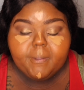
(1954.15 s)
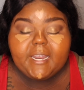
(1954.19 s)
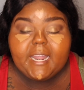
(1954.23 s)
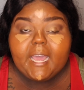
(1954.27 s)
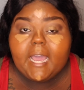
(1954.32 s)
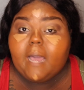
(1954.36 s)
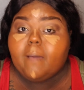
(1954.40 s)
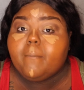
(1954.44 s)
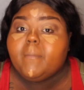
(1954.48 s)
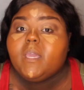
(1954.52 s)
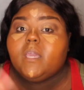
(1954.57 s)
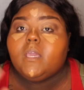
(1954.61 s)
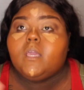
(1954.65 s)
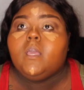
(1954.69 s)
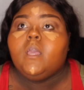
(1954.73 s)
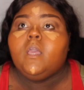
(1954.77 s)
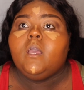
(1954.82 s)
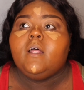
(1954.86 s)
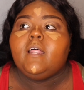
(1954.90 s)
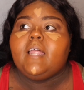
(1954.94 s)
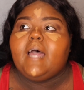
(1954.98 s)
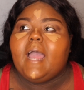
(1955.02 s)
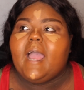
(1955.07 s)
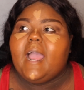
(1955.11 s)
Now, I mean,
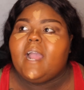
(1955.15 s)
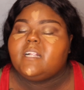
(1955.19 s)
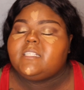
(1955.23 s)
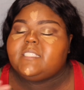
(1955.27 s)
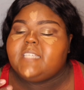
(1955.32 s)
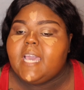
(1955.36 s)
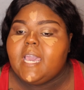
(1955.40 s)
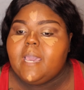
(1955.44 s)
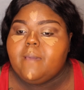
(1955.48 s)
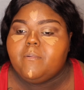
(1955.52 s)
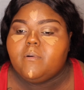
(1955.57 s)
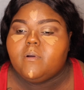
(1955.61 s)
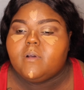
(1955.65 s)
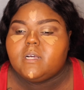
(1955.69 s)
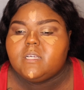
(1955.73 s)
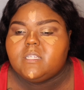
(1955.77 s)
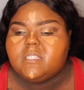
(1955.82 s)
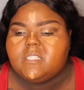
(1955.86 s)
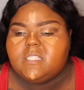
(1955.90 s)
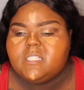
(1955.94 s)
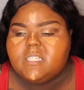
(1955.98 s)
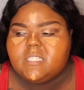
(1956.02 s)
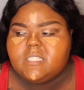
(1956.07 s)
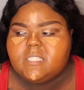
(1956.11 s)
our table
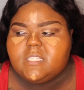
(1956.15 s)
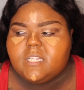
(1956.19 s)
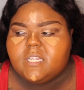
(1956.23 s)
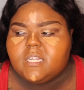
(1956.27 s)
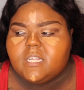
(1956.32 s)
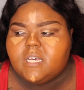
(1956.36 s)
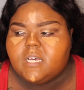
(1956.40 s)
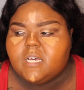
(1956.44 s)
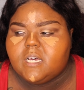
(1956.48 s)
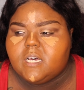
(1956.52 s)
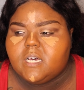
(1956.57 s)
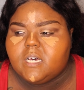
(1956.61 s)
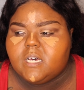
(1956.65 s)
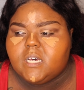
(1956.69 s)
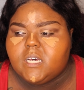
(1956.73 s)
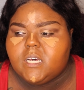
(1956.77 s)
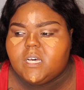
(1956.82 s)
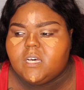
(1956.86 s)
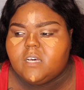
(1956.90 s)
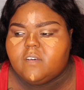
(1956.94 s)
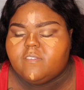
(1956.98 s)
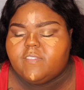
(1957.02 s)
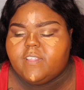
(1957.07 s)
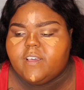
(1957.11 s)
consisted of,